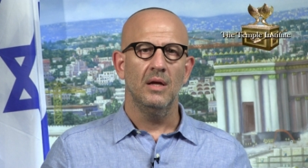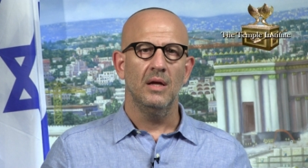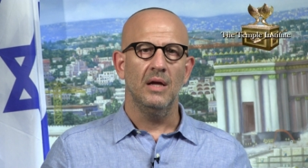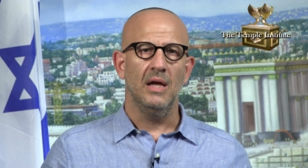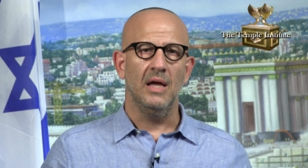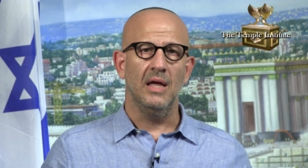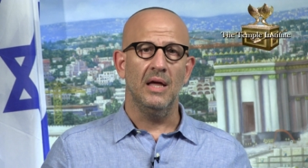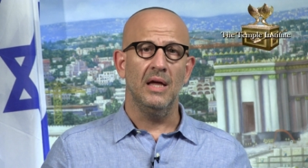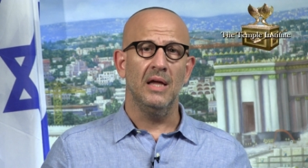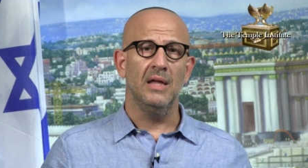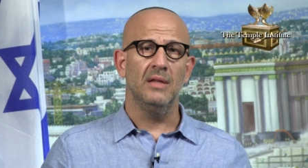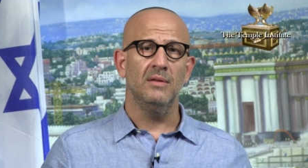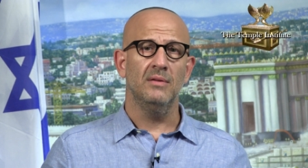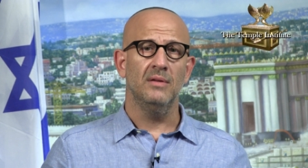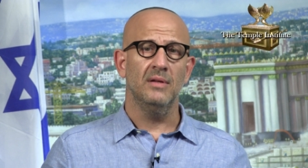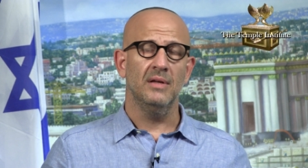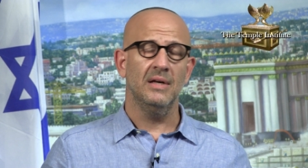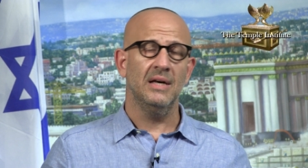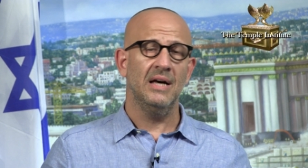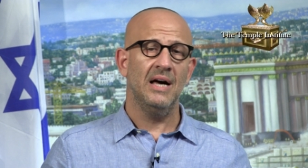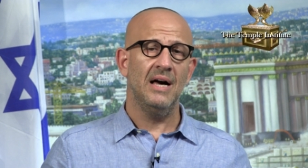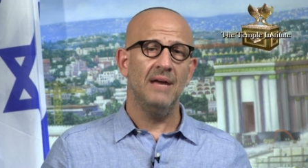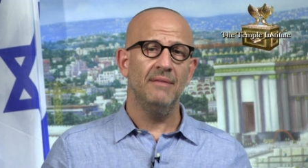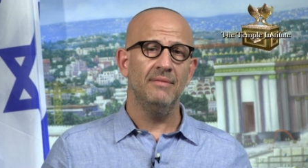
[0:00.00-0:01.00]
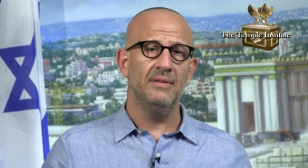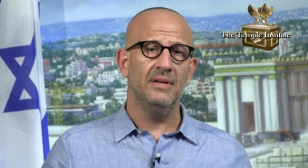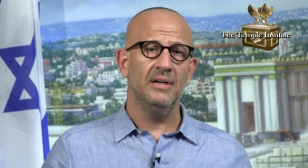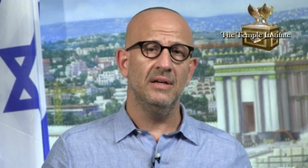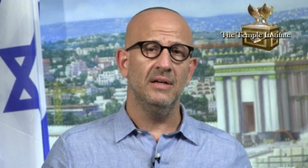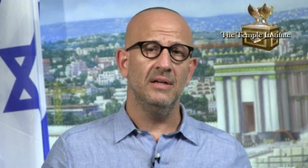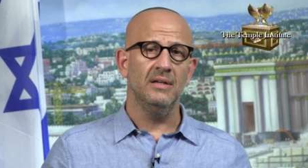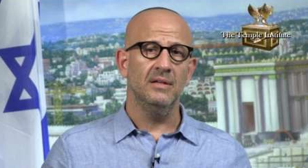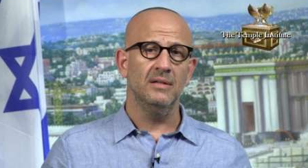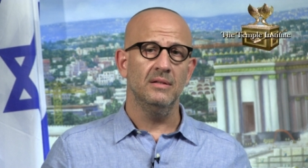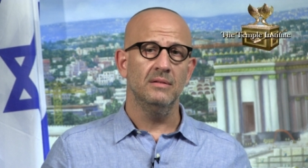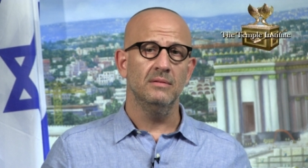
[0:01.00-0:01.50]
and
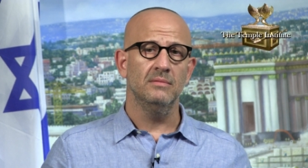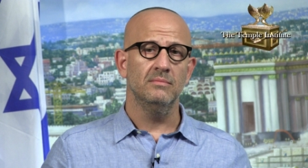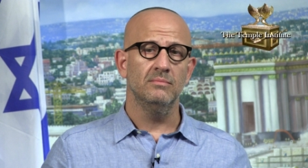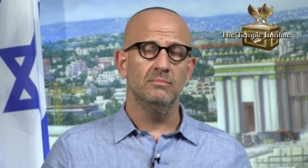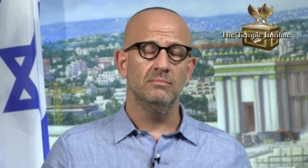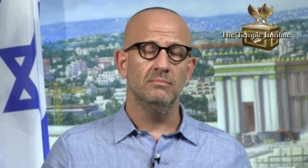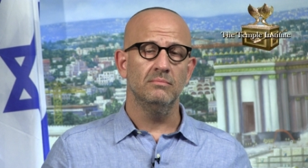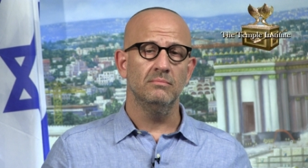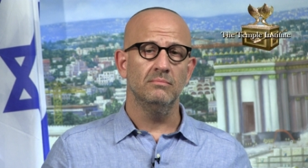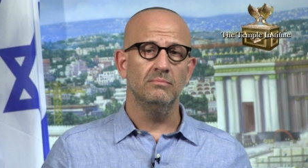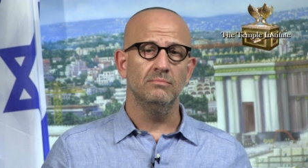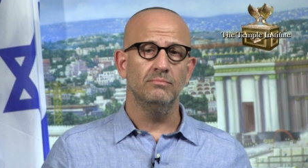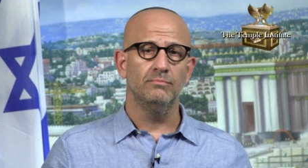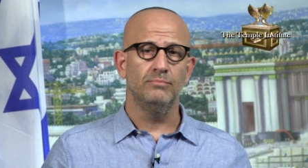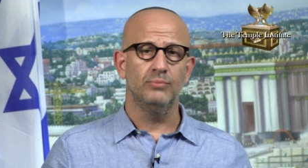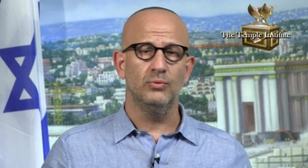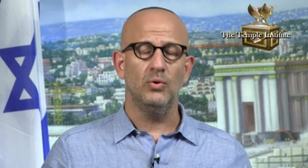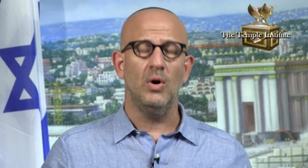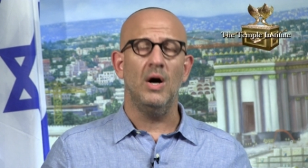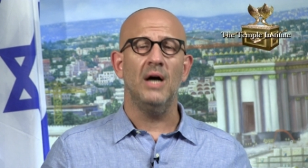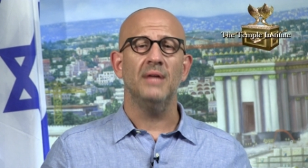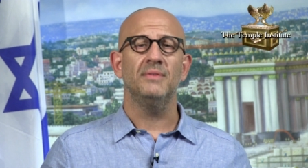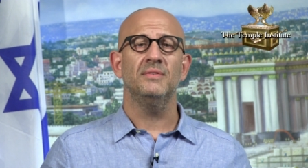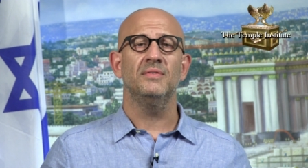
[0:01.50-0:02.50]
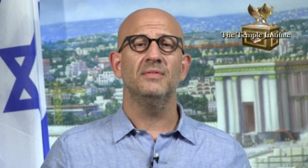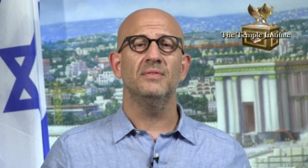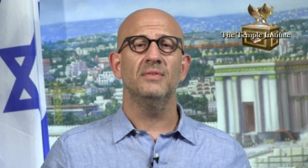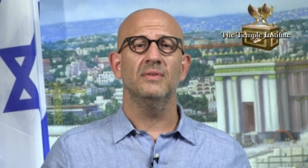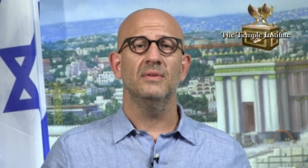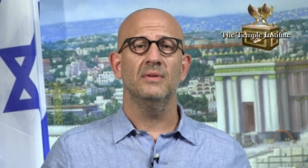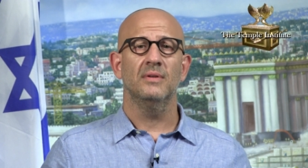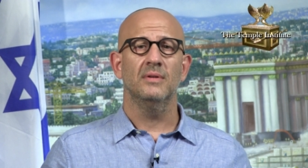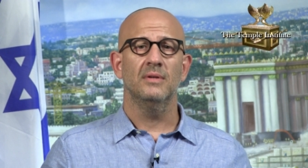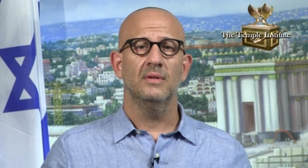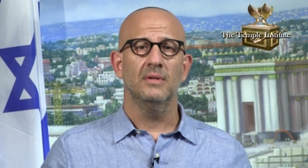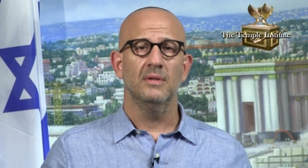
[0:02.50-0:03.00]
Chava brought
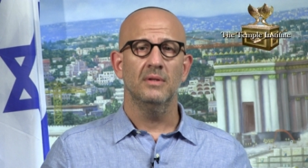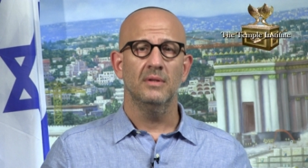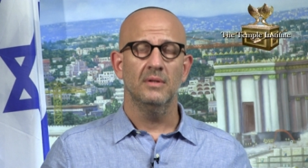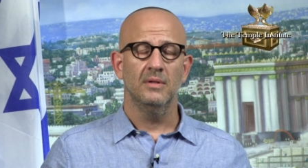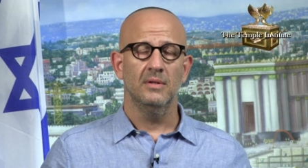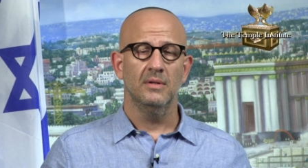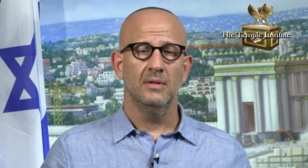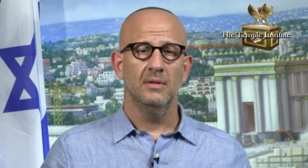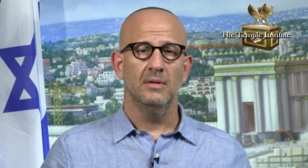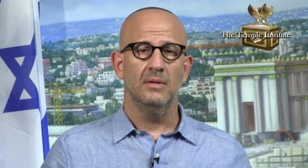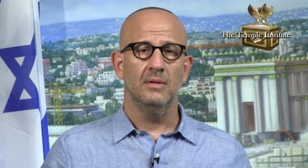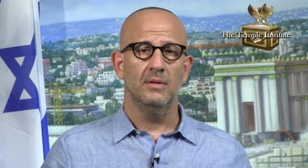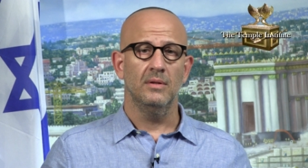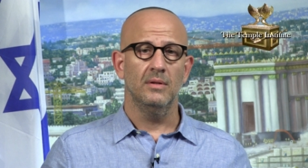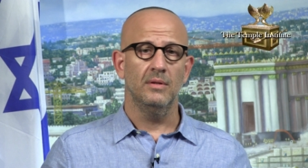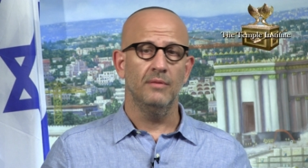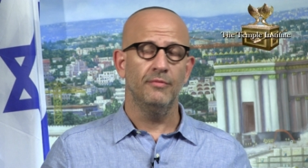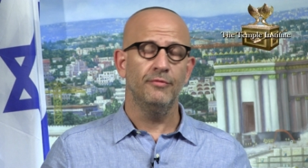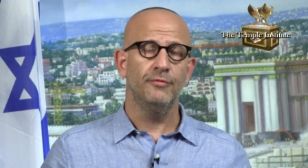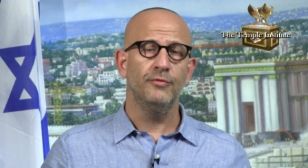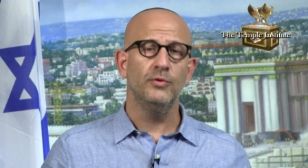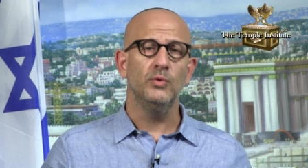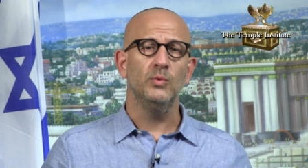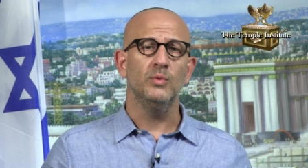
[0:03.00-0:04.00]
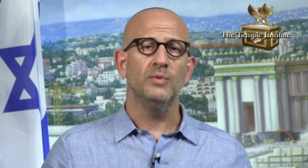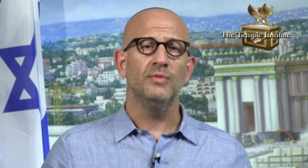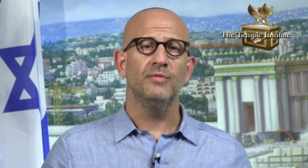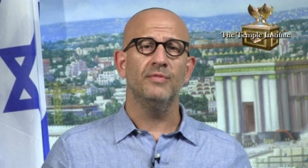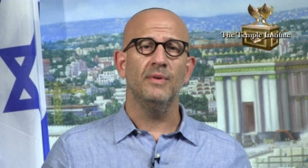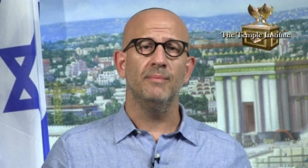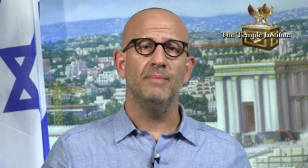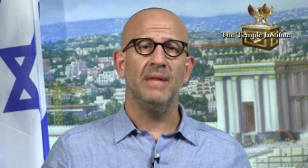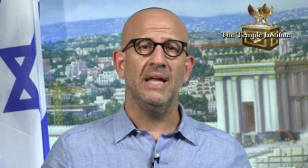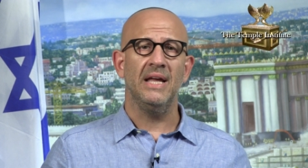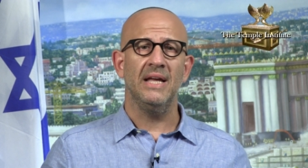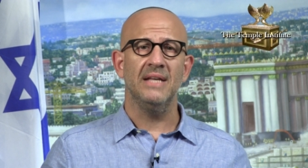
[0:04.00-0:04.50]
the fruit
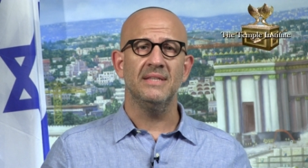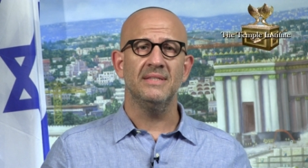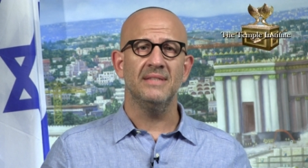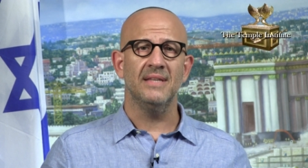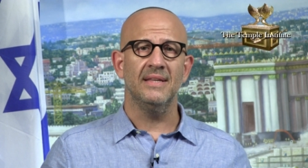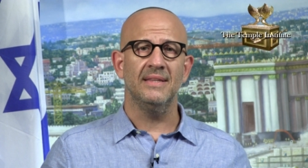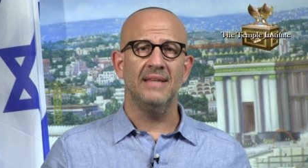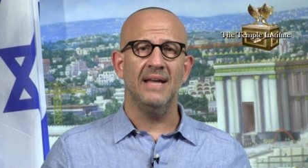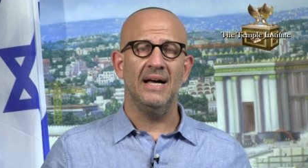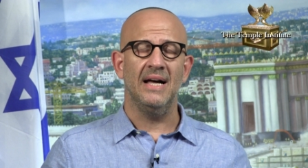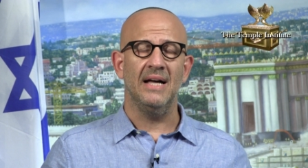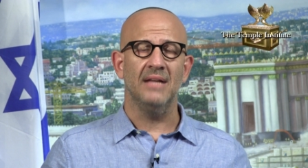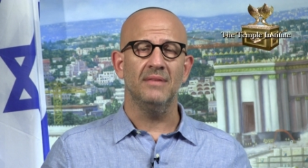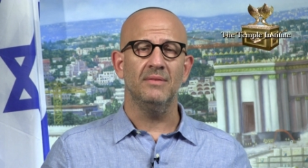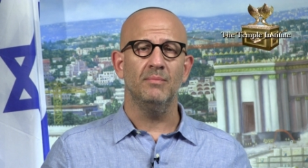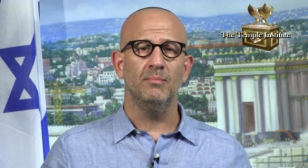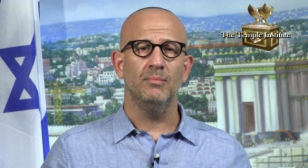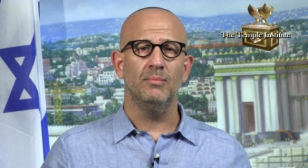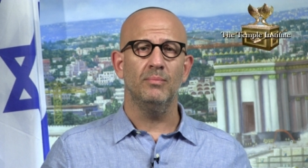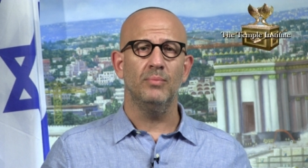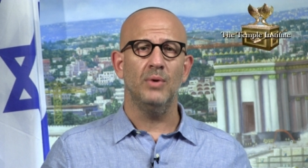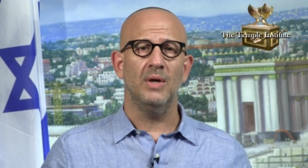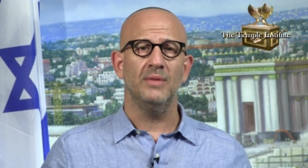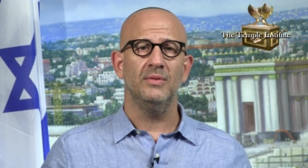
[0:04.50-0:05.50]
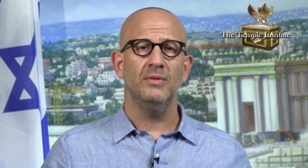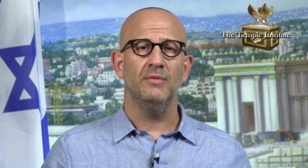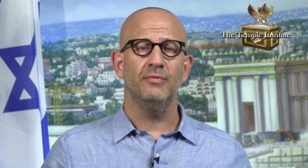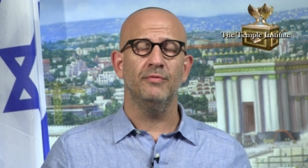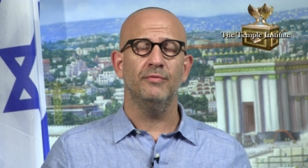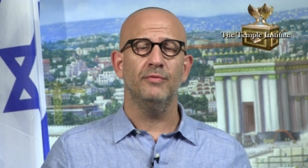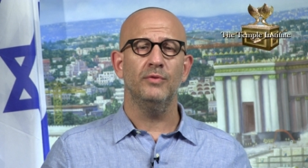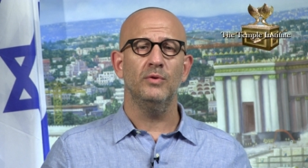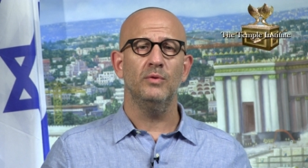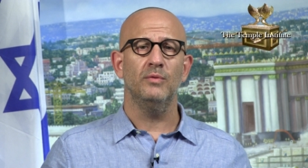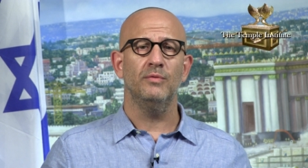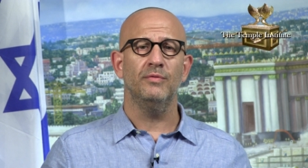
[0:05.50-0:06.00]
from the Eitz Hadat, brought the
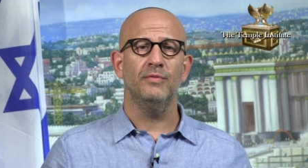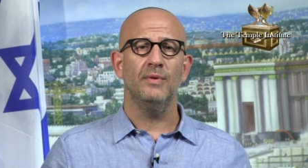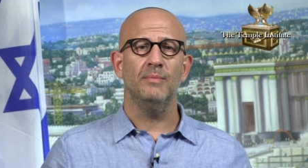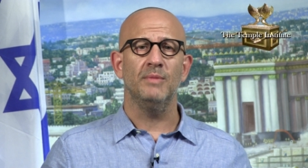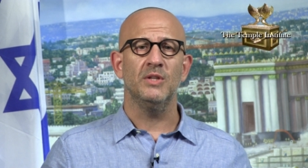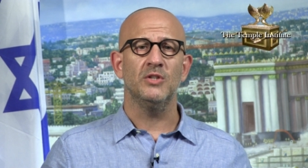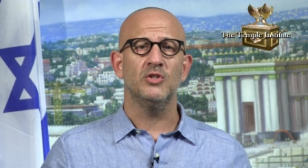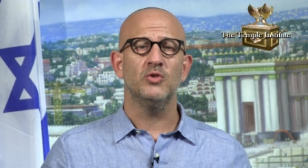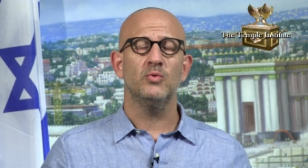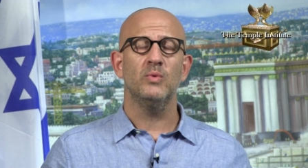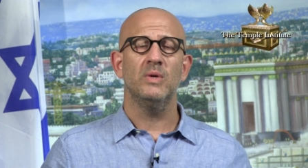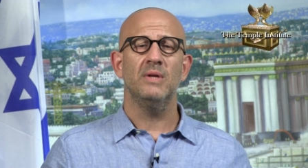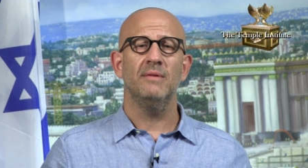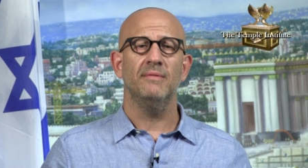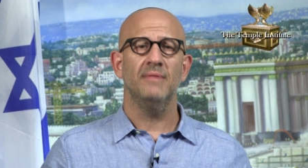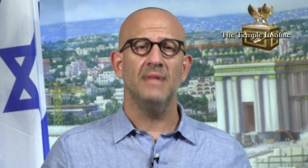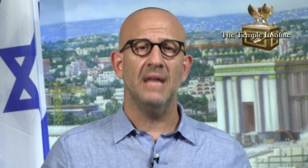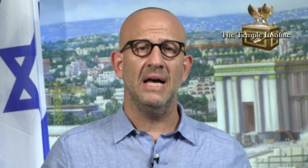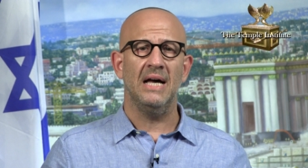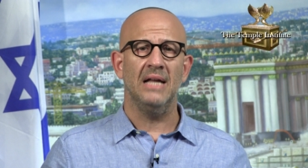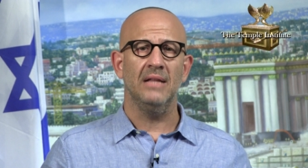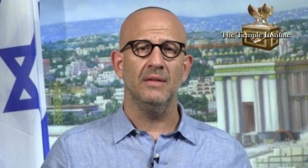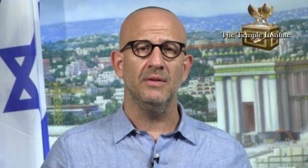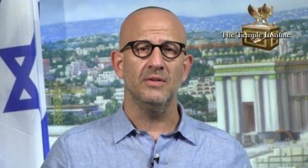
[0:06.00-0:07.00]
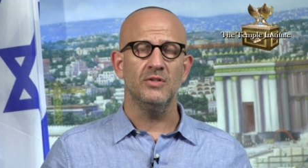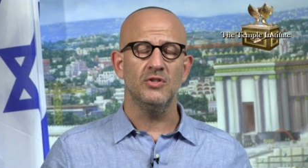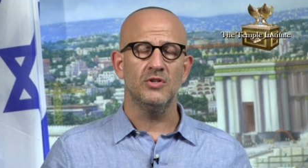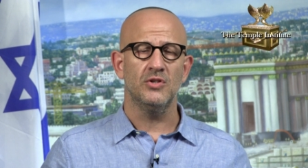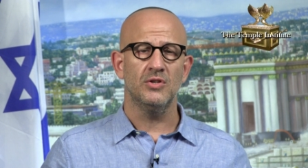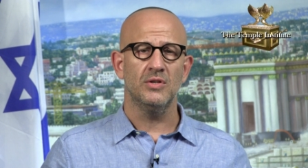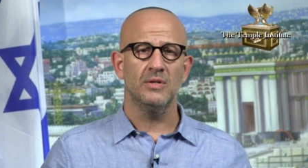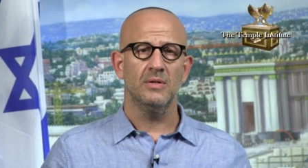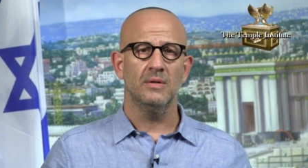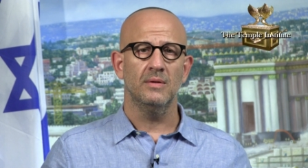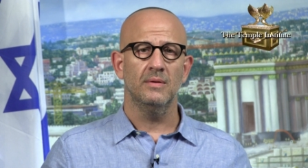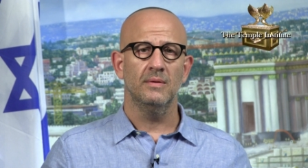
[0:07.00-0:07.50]
fruit from the tree of
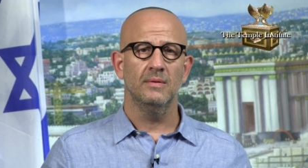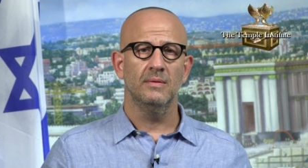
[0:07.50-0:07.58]
knowledge